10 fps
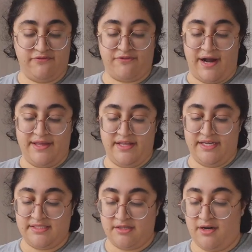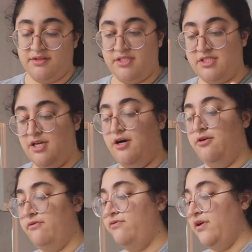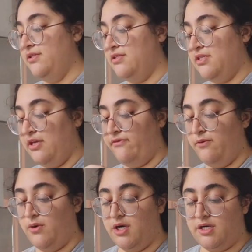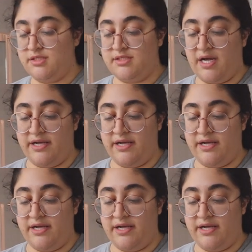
fry this on the stove and see if it works.